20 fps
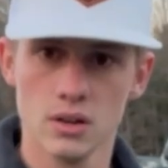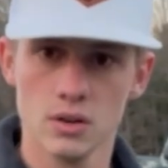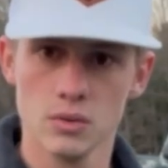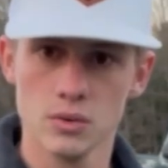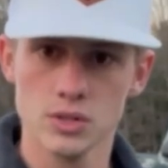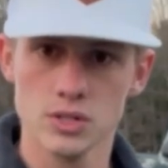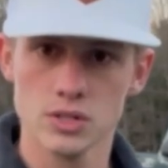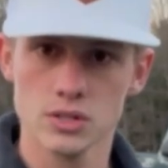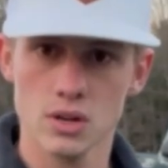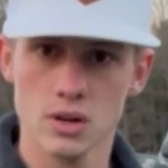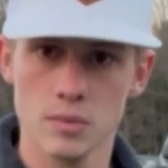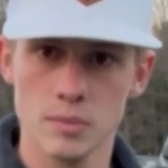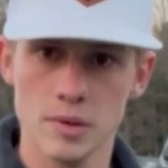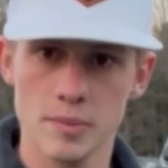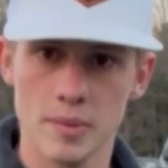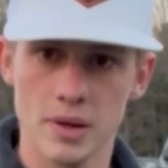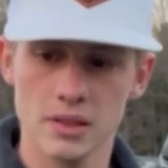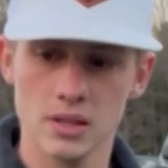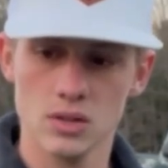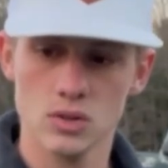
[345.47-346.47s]
which is going to be
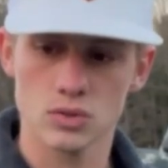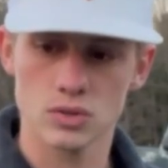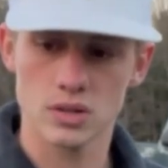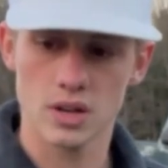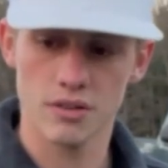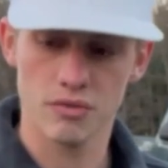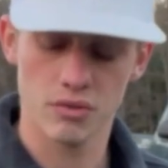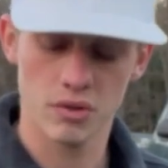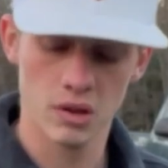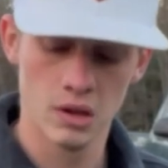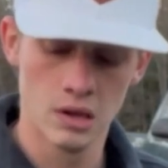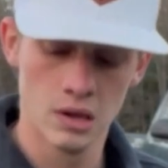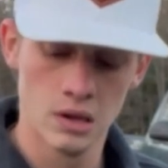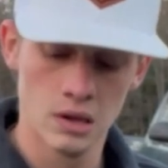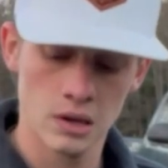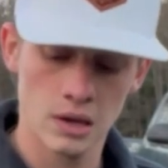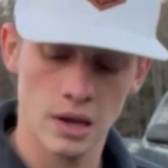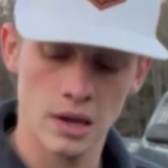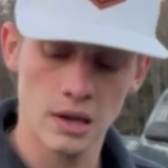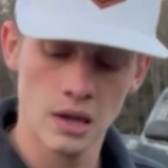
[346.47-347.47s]
my little stuff.
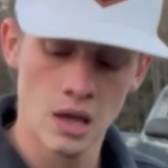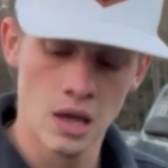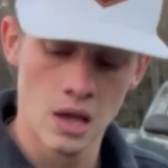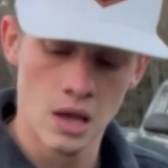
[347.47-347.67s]
Okay.